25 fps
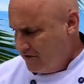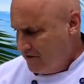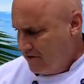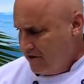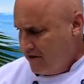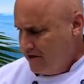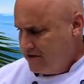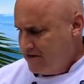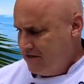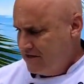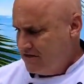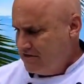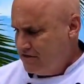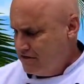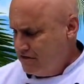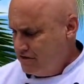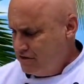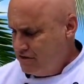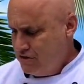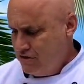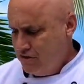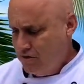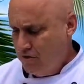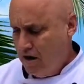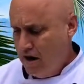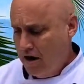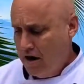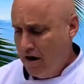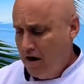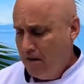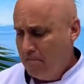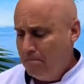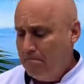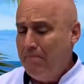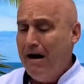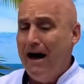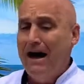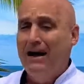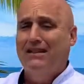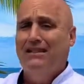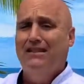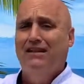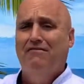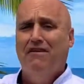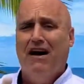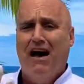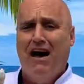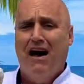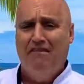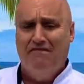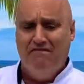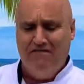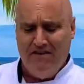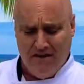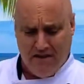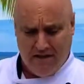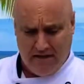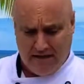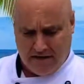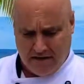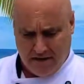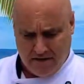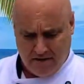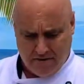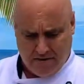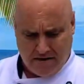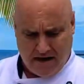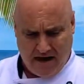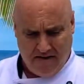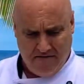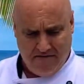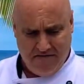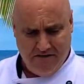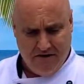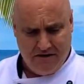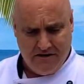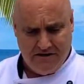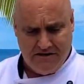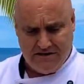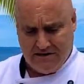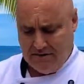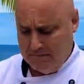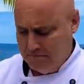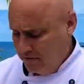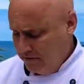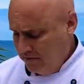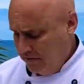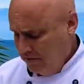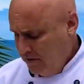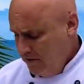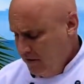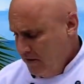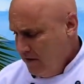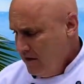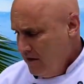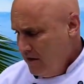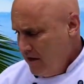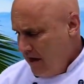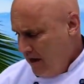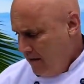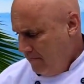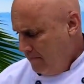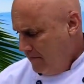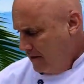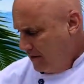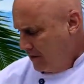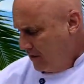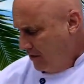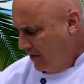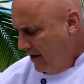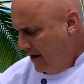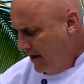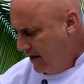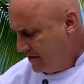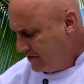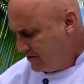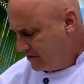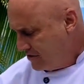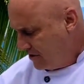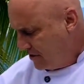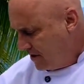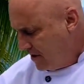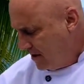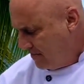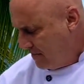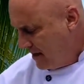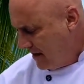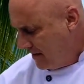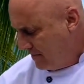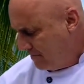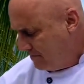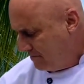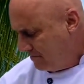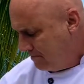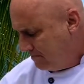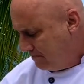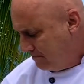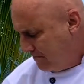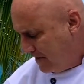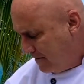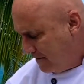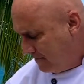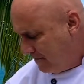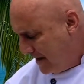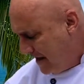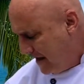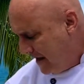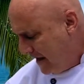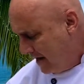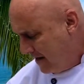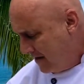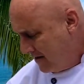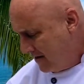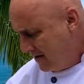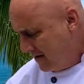our attention to our baklava filling. Okay, very simple. I'm going to go ahead and turn on my pan.